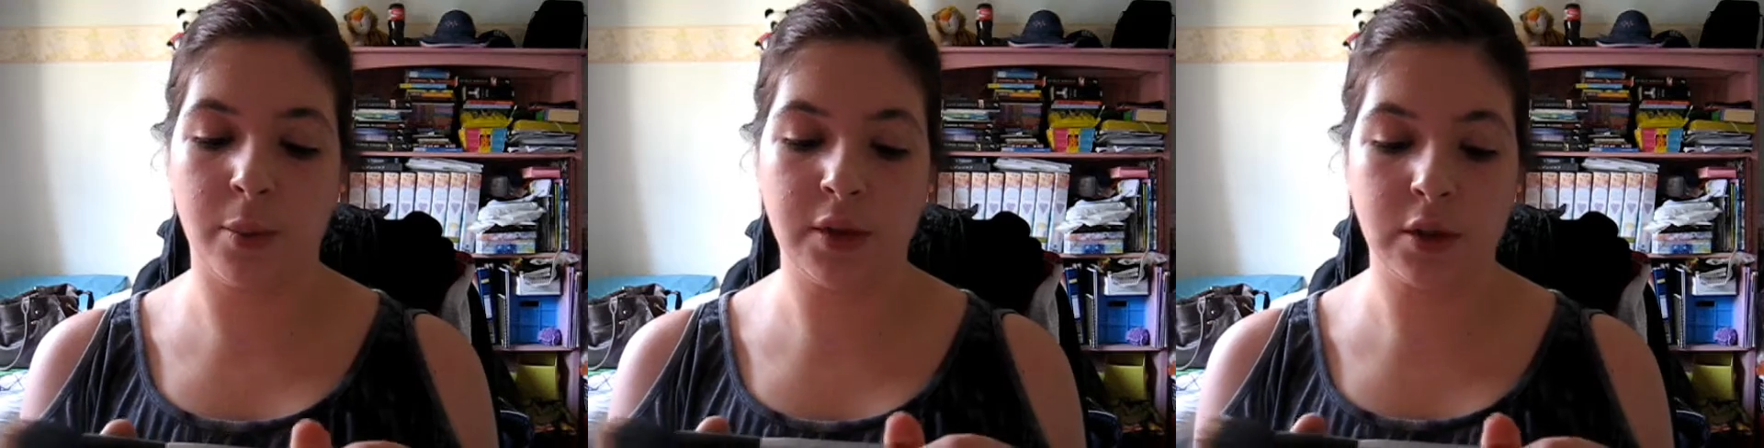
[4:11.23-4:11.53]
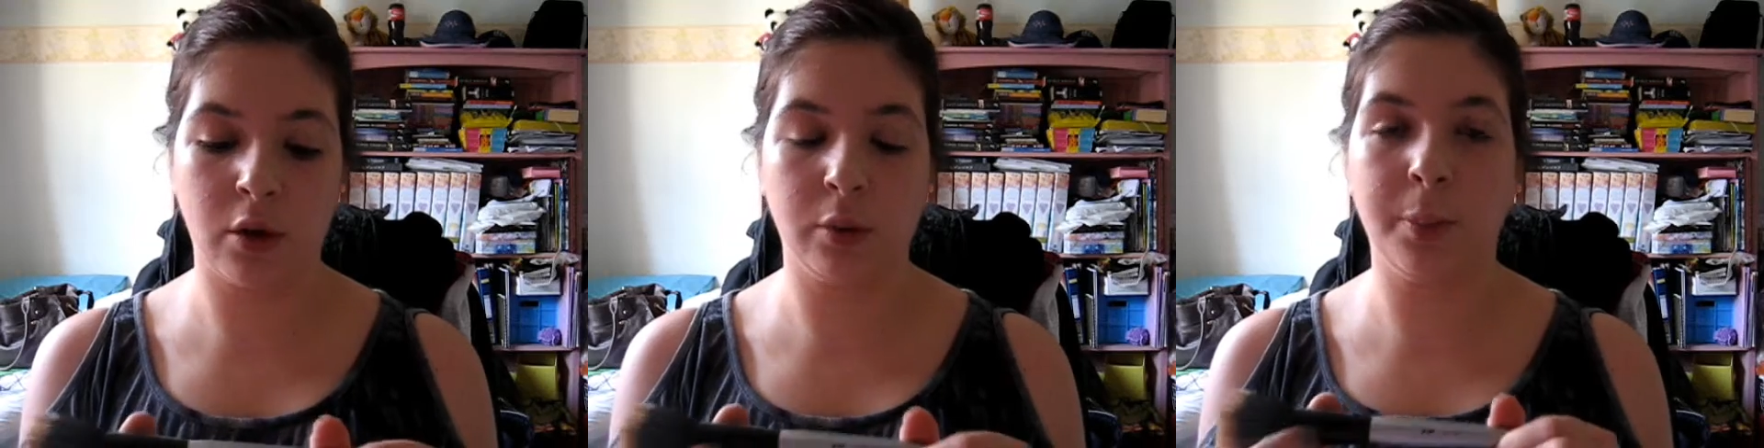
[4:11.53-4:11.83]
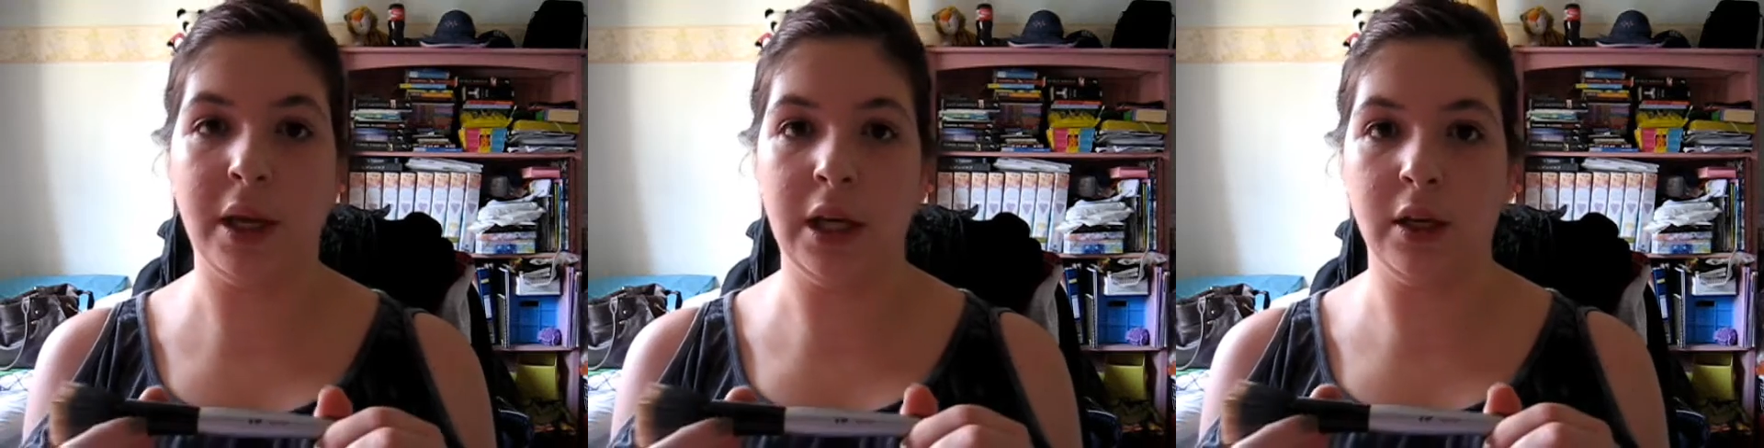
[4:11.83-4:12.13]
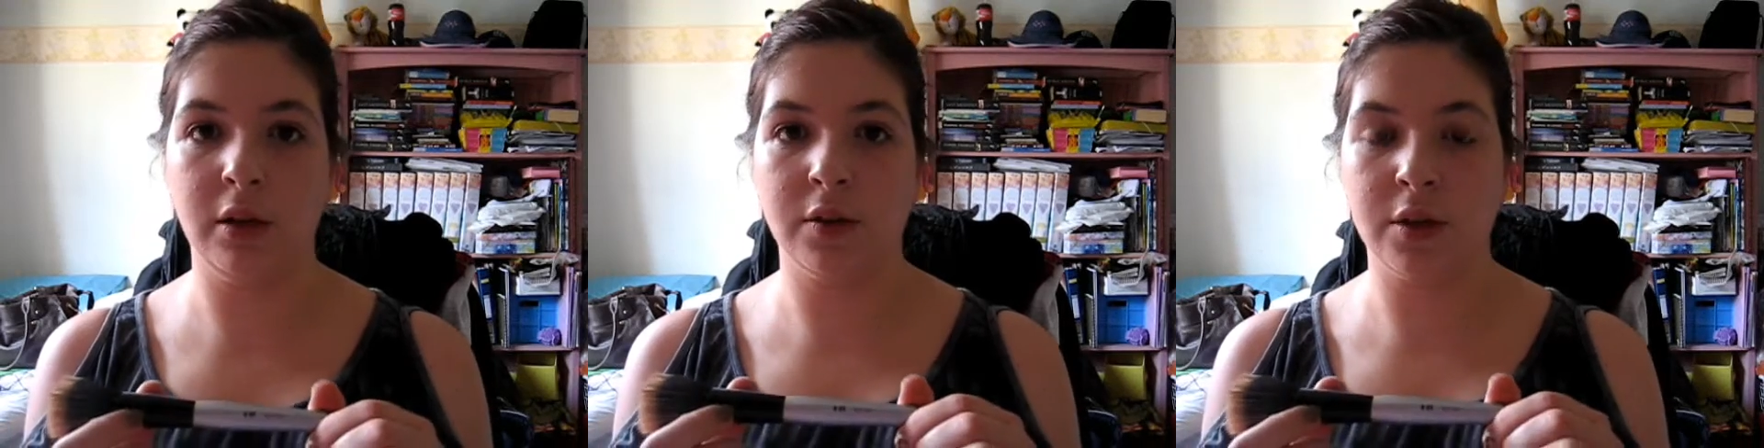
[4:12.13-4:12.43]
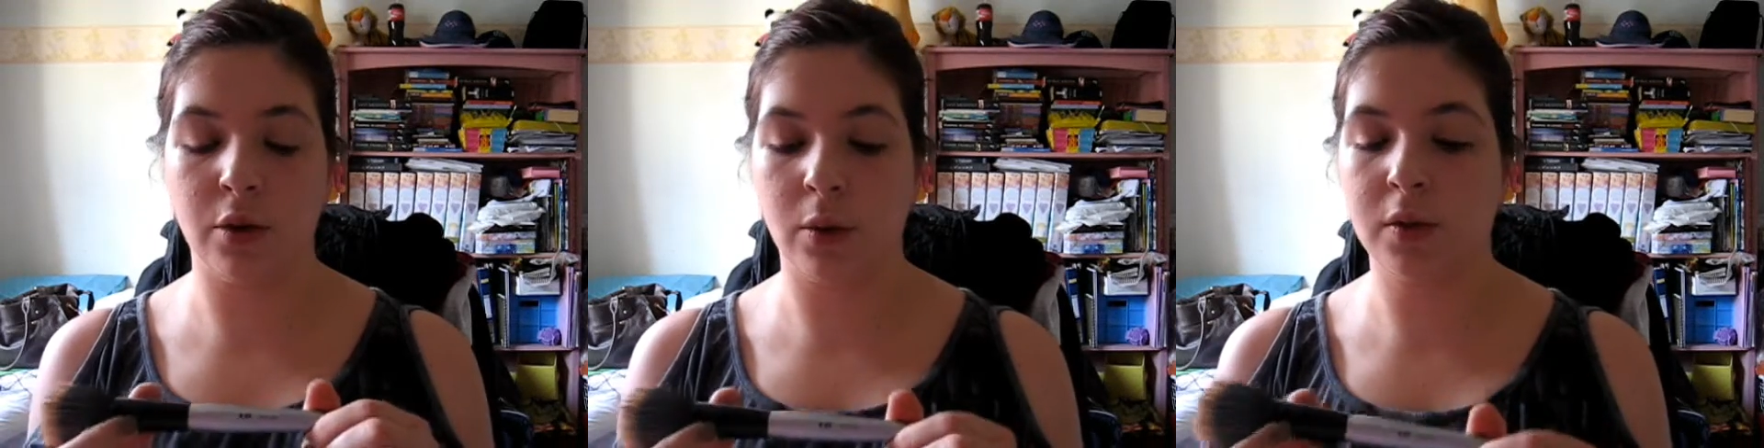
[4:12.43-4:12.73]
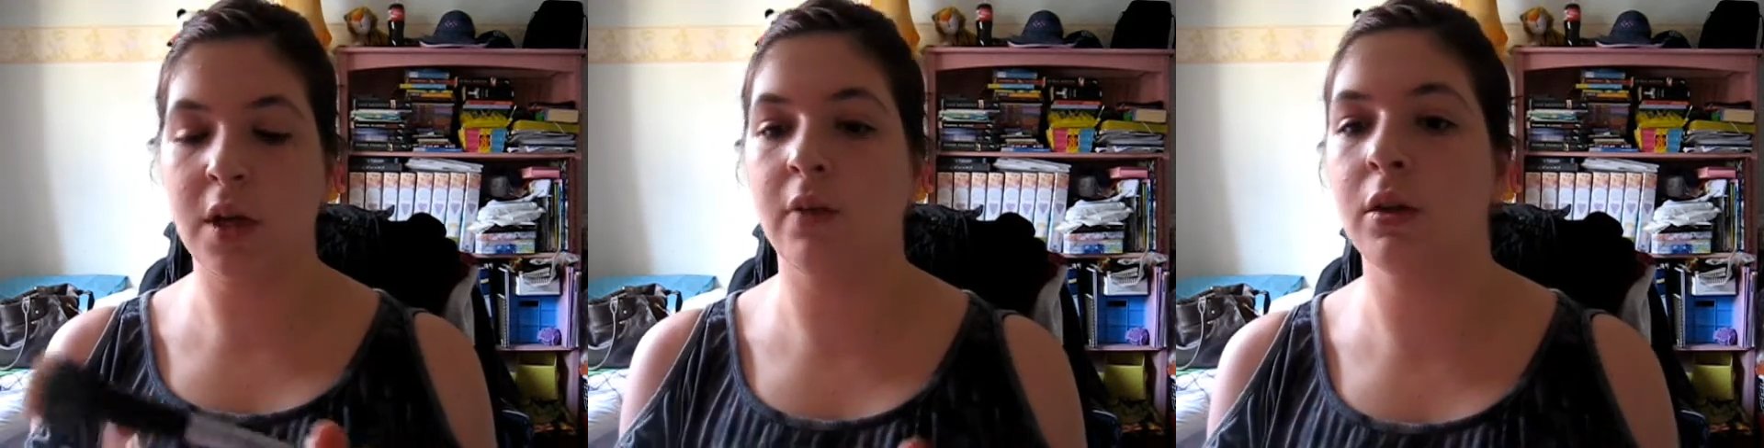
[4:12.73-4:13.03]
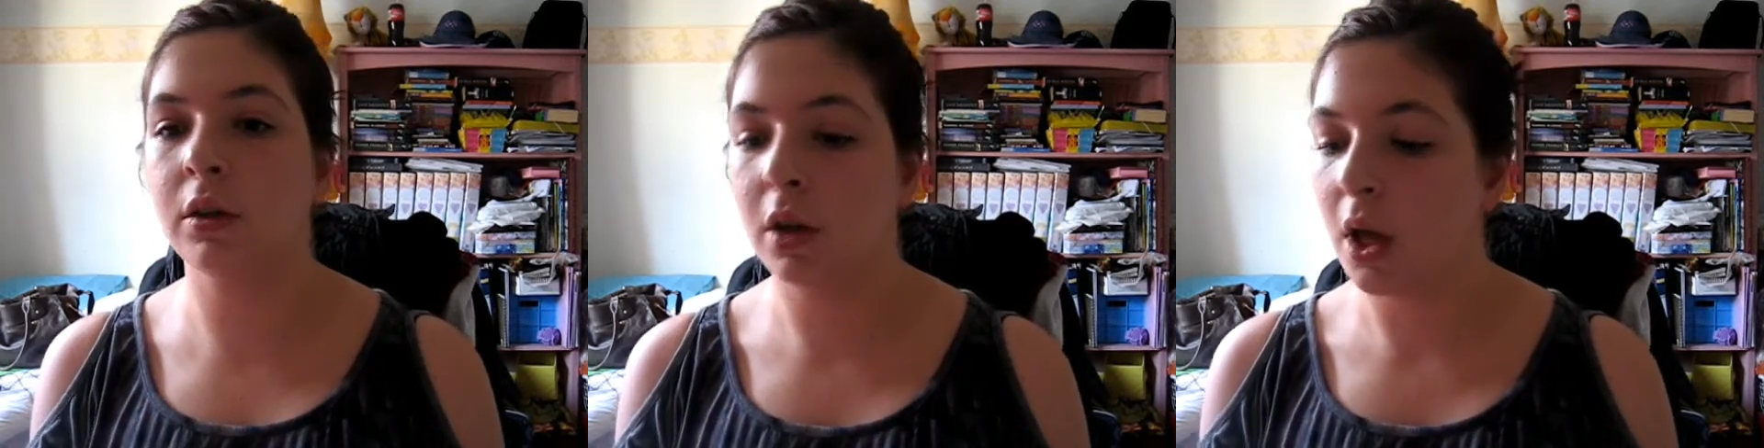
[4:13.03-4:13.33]
It's called
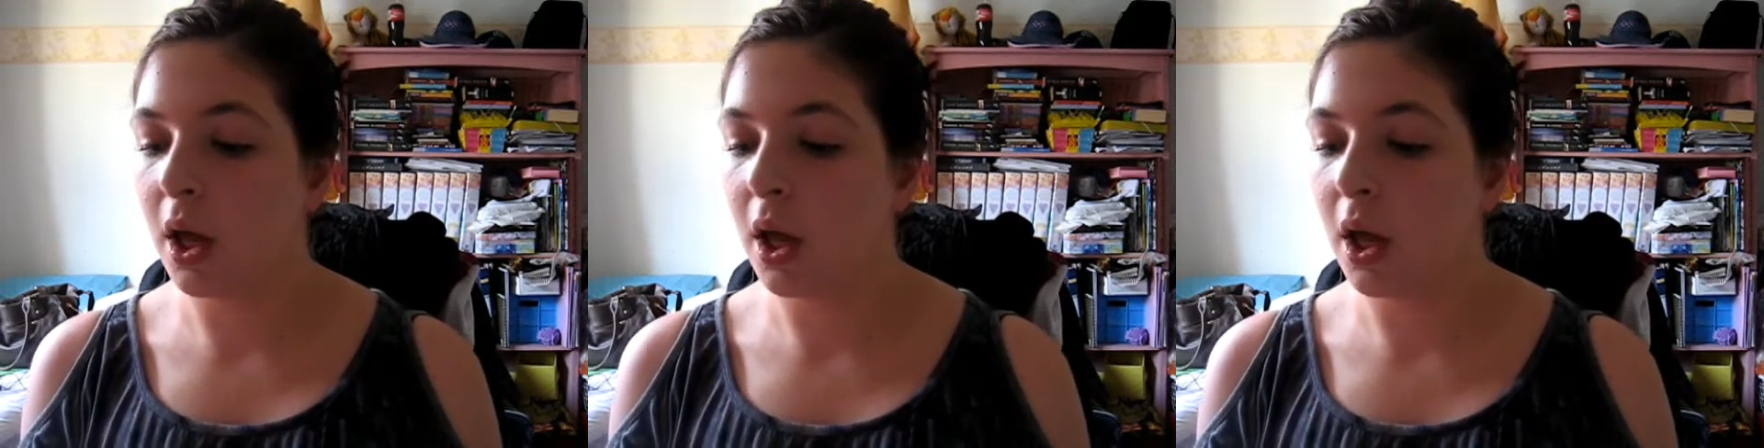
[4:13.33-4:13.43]
B07.